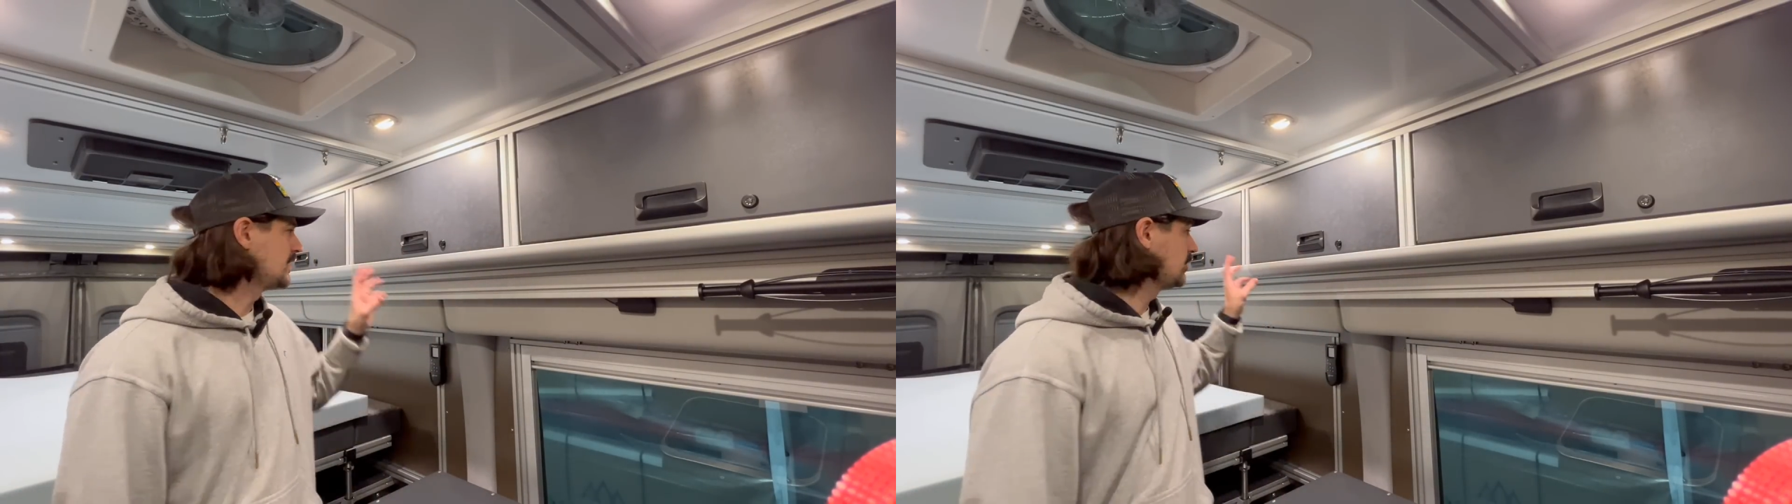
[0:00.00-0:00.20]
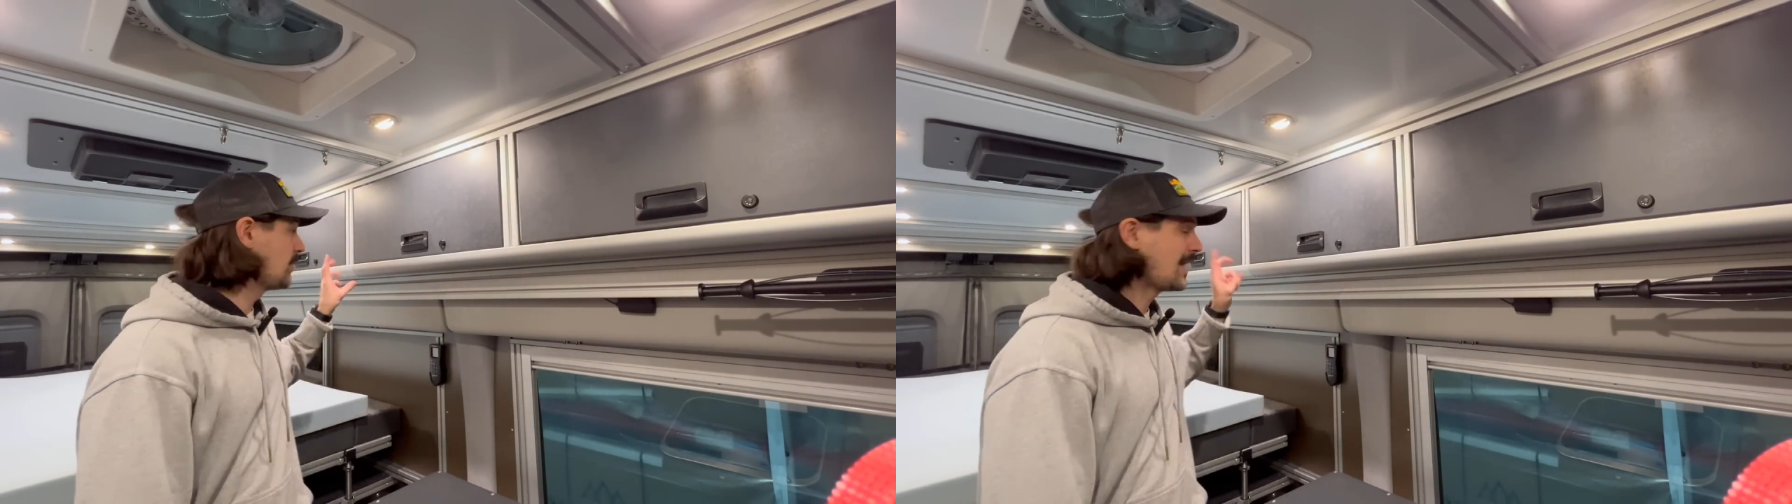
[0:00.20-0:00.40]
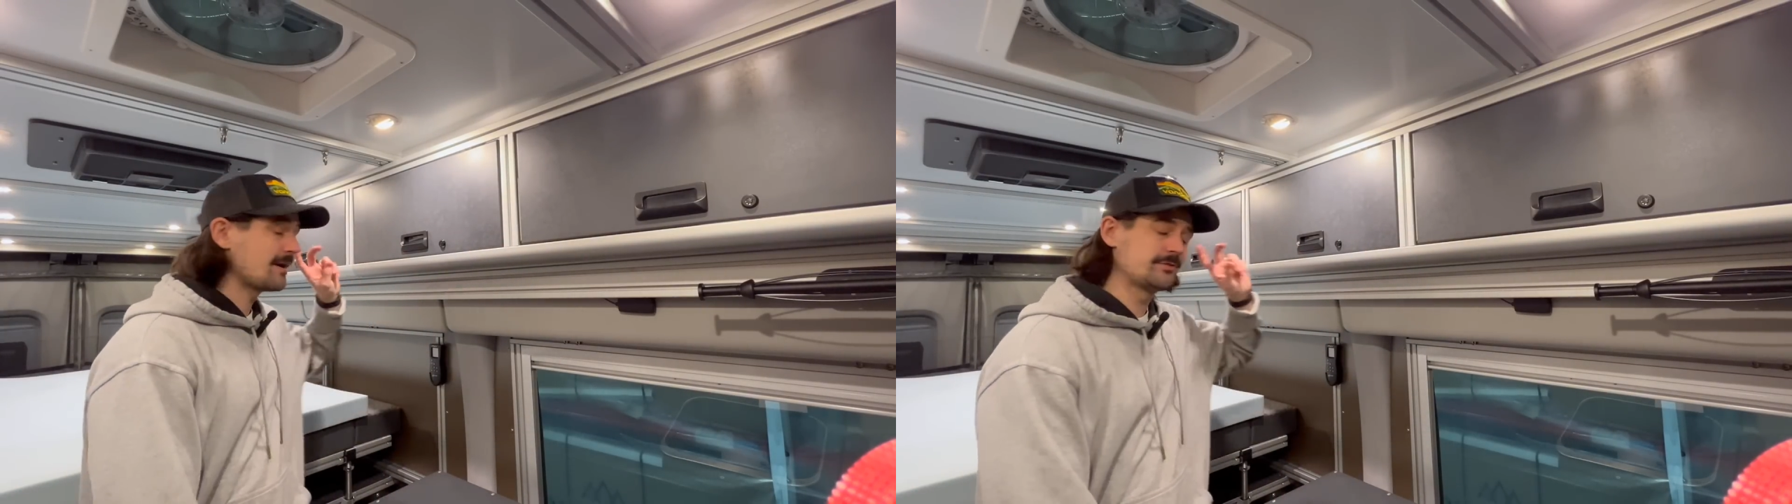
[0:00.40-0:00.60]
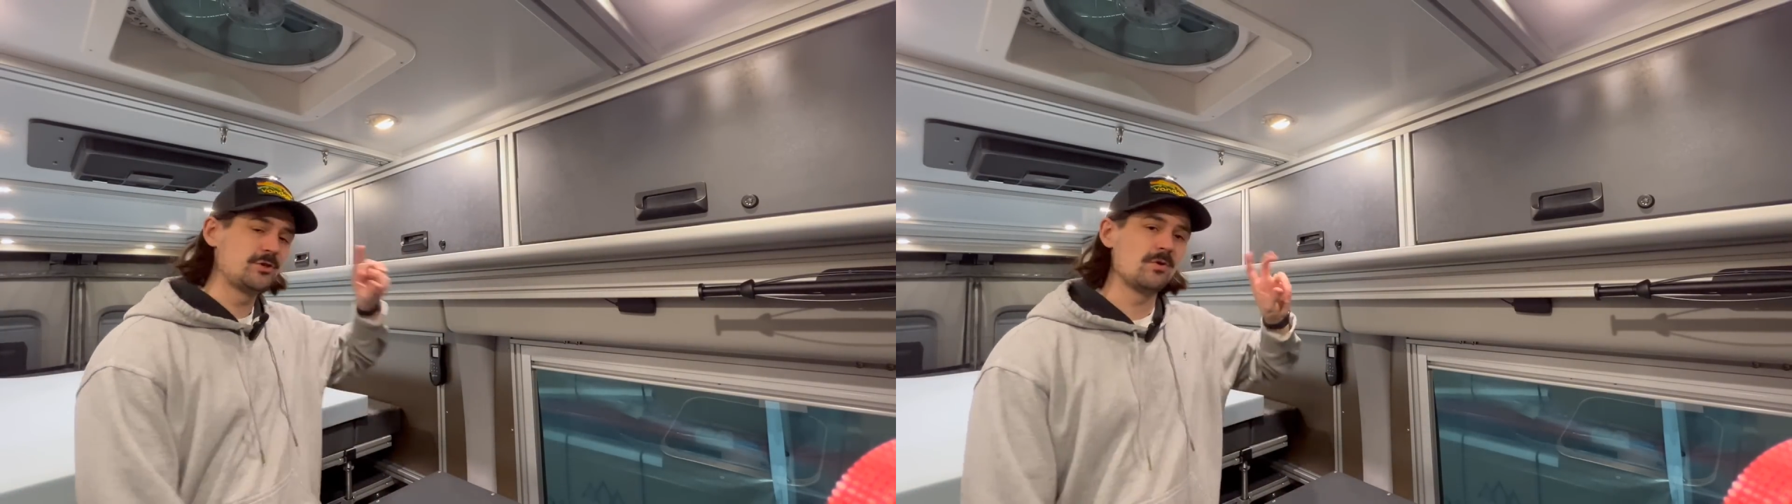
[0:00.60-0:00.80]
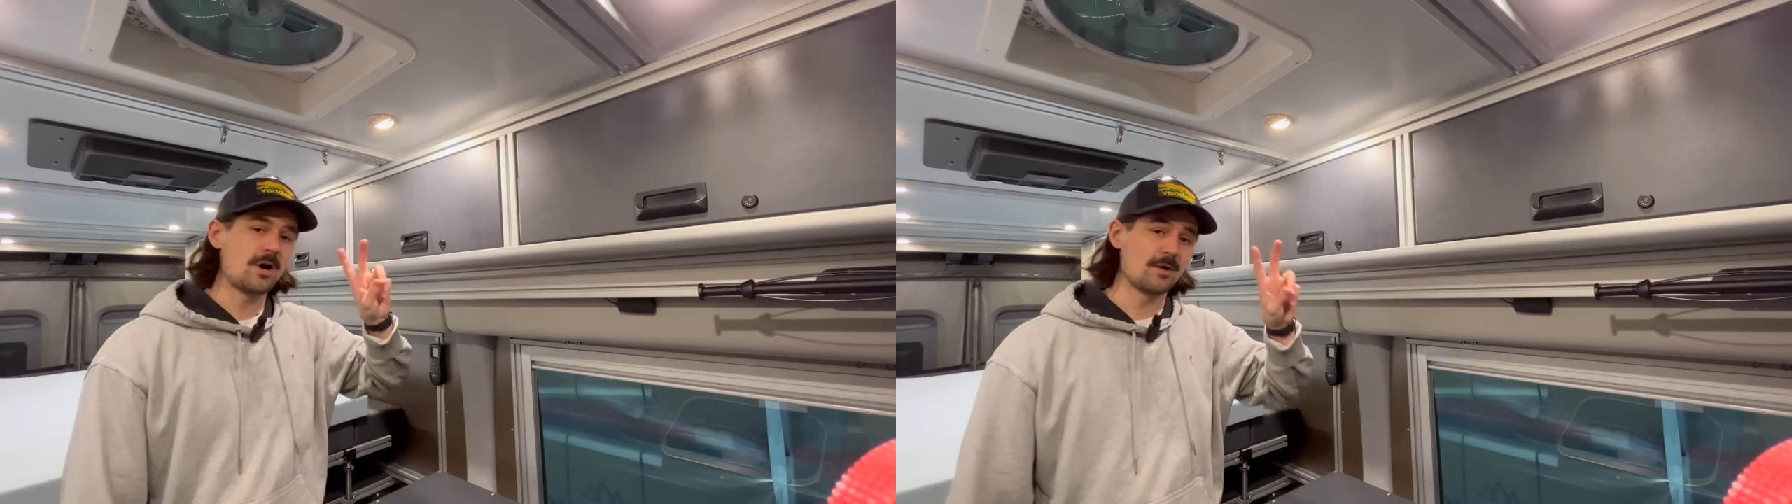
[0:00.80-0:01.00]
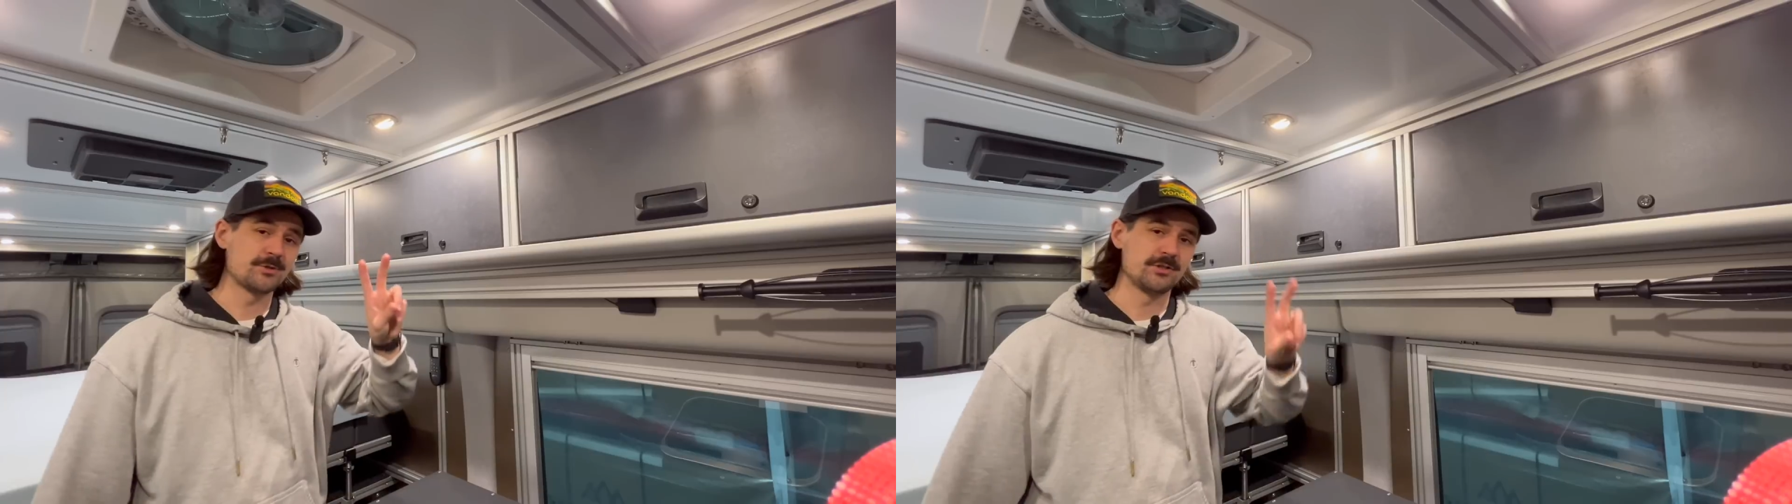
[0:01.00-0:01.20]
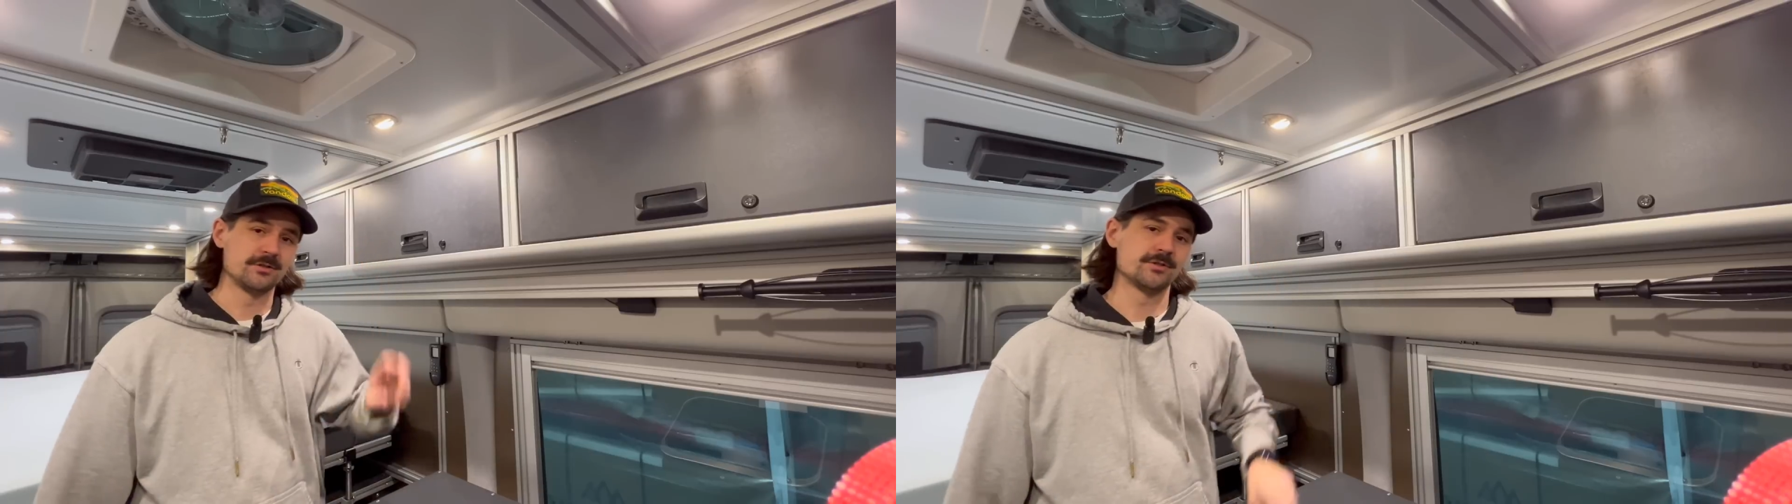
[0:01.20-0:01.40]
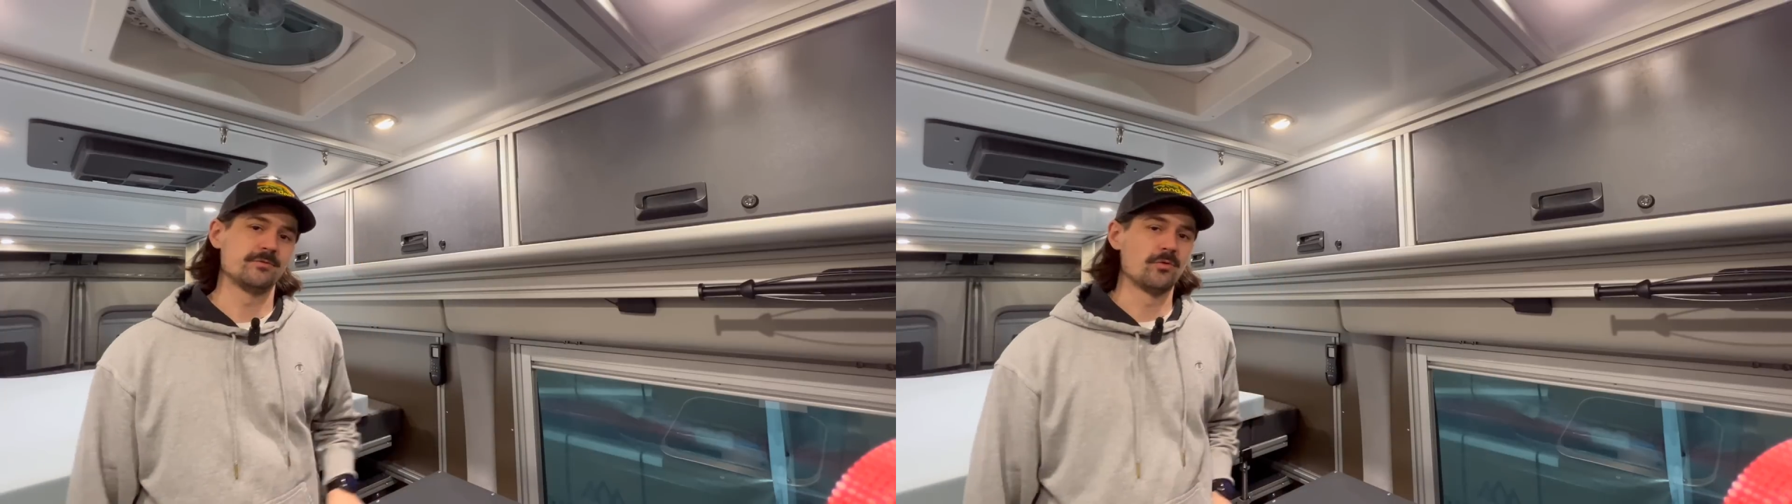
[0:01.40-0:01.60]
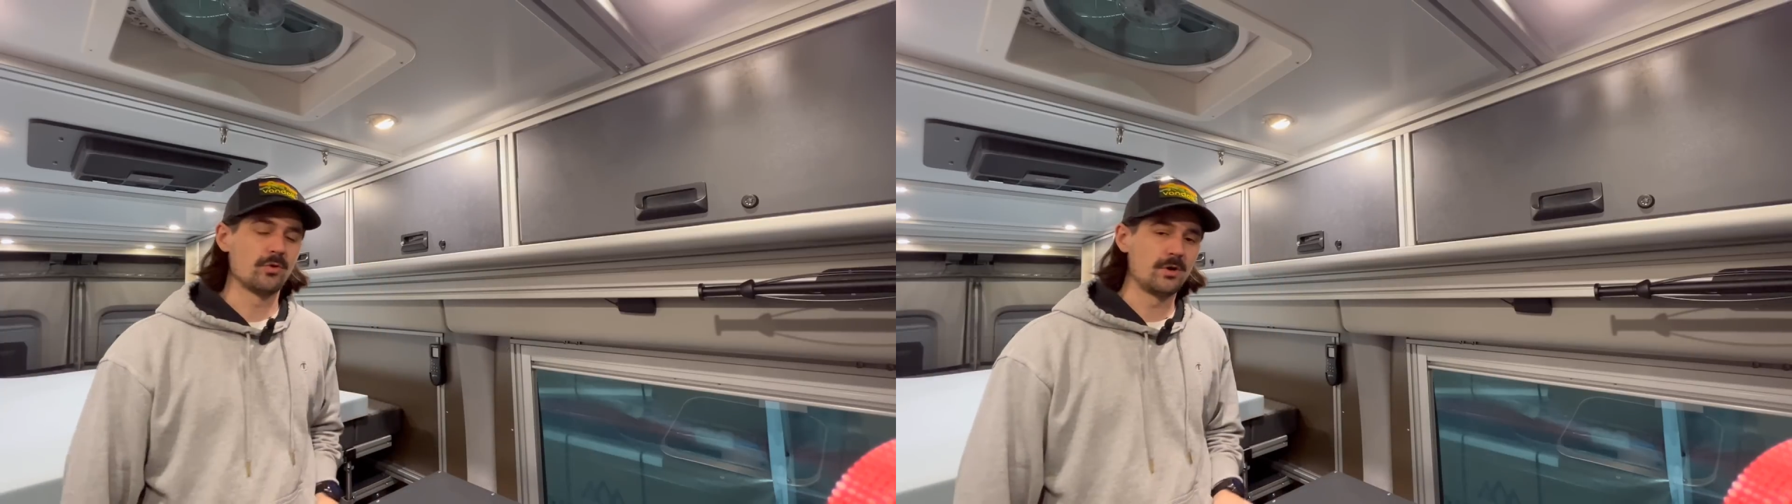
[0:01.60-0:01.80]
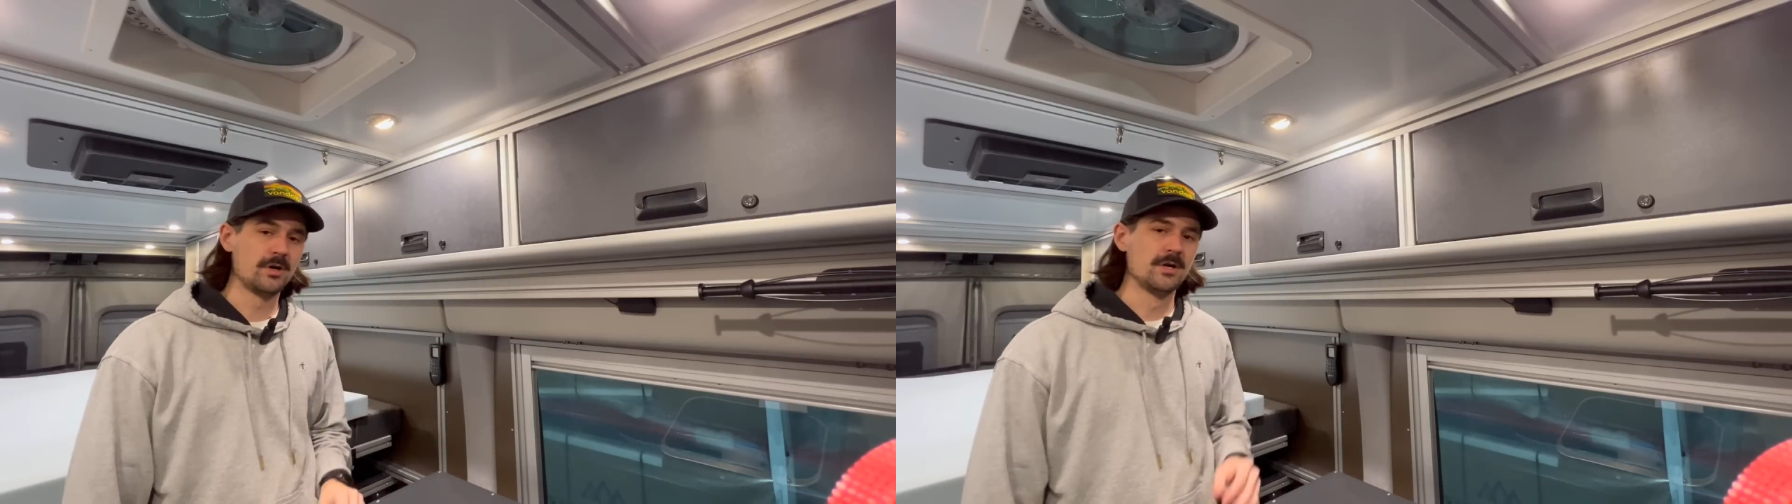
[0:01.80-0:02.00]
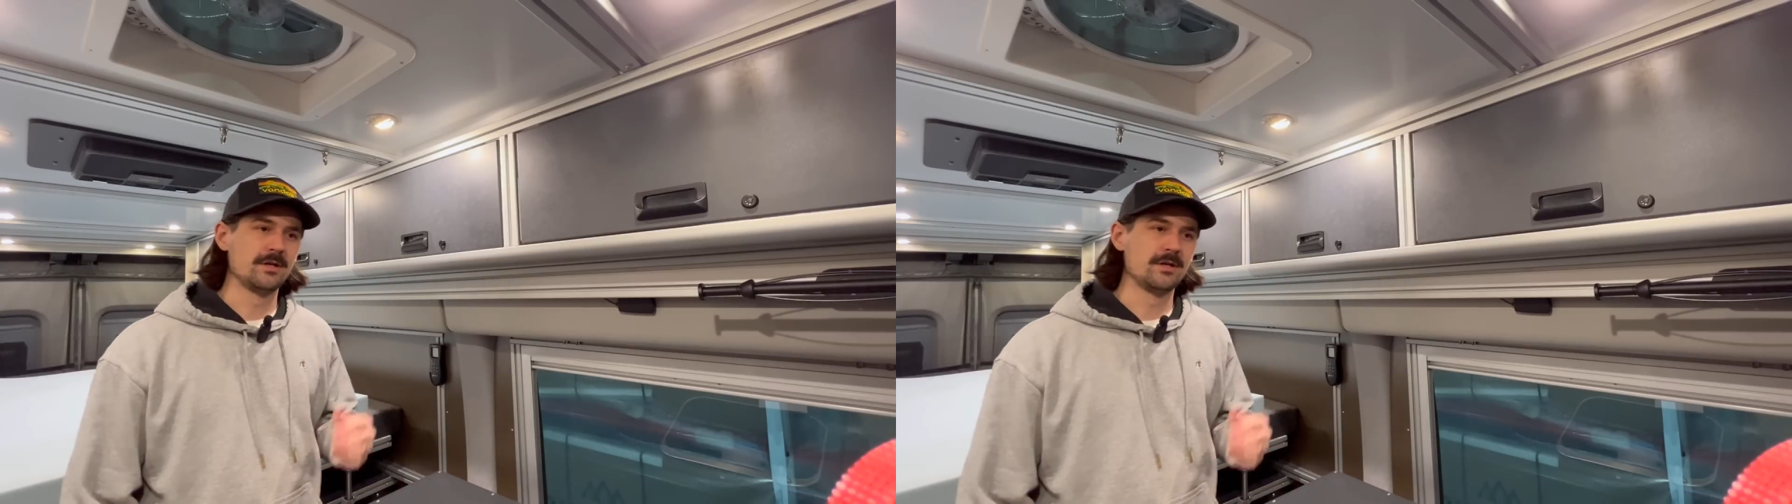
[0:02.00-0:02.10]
You have two options for